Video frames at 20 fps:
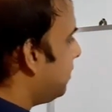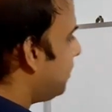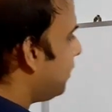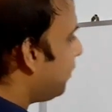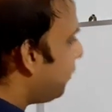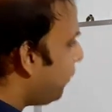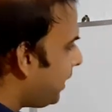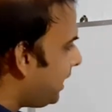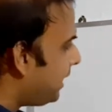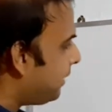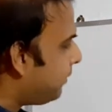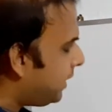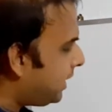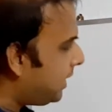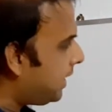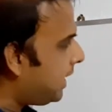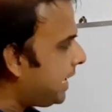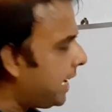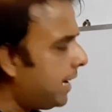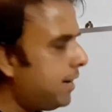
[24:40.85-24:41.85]
Whether
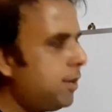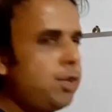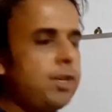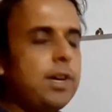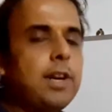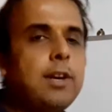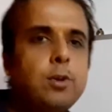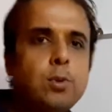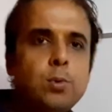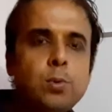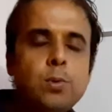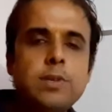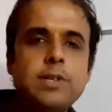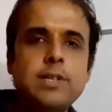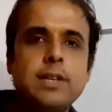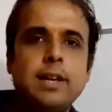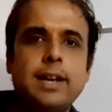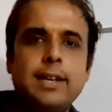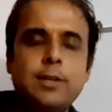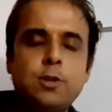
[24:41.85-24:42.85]
any additional rules
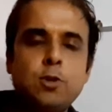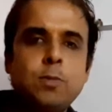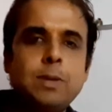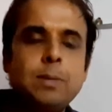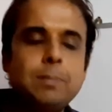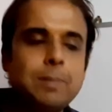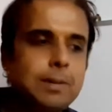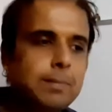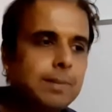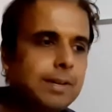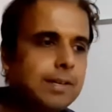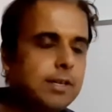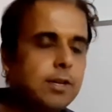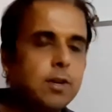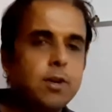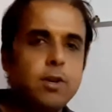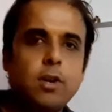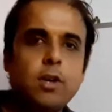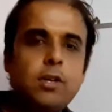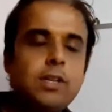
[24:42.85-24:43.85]
has to be implemented or
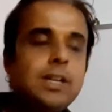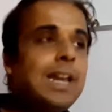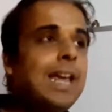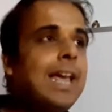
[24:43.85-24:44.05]
not.